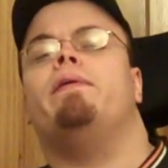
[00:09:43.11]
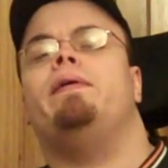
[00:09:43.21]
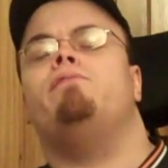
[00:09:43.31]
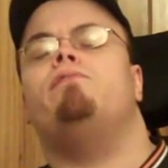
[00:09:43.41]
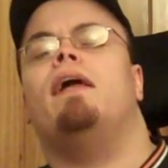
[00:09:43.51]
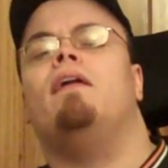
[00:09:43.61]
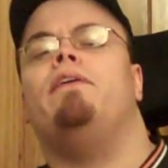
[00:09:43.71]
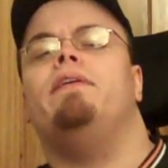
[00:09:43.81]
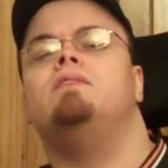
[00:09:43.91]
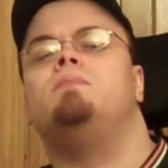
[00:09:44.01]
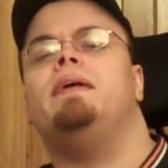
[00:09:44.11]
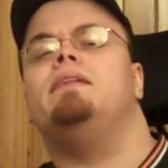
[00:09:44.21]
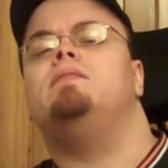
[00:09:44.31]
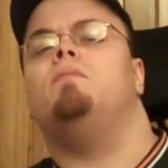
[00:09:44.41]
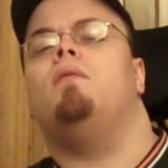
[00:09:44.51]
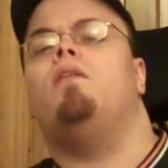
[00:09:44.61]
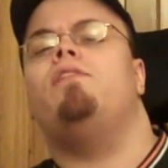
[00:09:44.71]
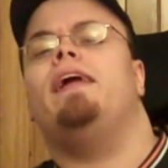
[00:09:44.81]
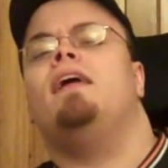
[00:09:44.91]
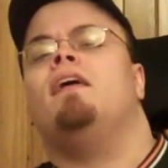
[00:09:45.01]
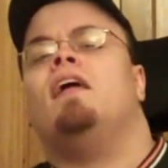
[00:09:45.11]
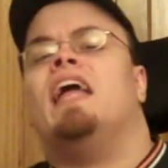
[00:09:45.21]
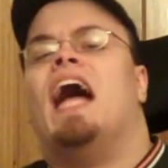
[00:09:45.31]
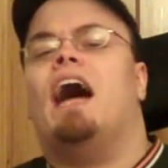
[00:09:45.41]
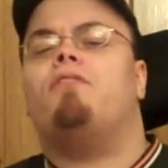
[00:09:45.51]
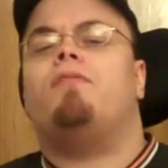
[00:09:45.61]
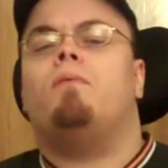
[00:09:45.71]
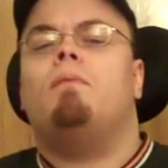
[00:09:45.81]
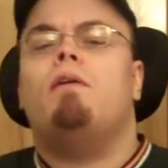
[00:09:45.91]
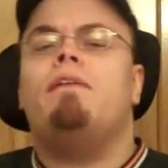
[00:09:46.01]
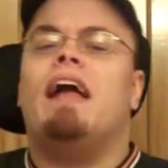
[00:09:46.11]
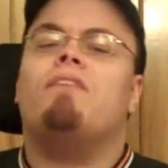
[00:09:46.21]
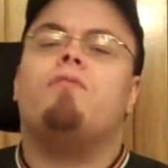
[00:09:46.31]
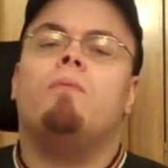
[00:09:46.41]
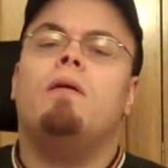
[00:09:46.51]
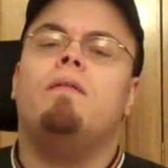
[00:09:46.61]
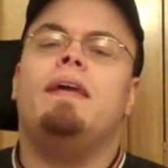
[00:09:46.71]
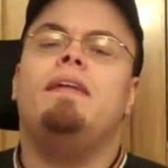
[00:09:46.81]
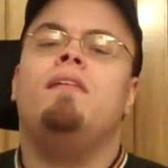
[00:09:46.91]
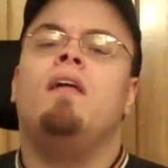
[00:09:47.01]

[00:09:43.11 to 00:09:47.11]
you've introduced me to movie after movie after movie